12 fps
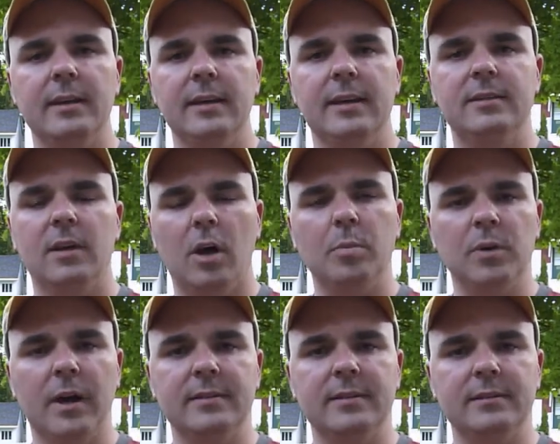It's all
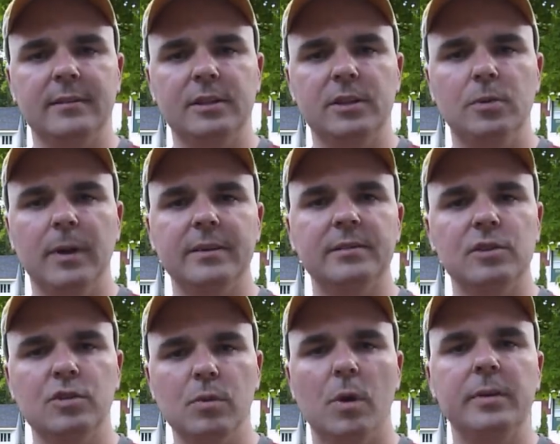processed in the US,
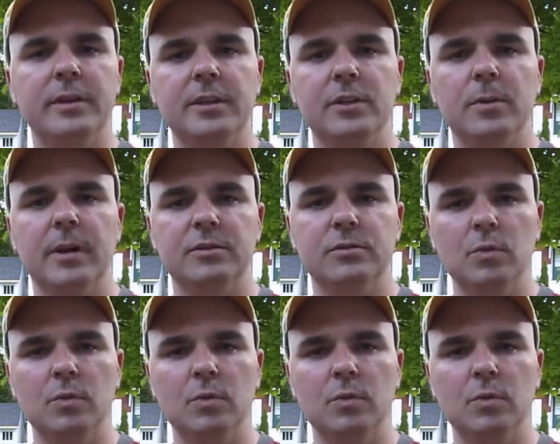grown in the US,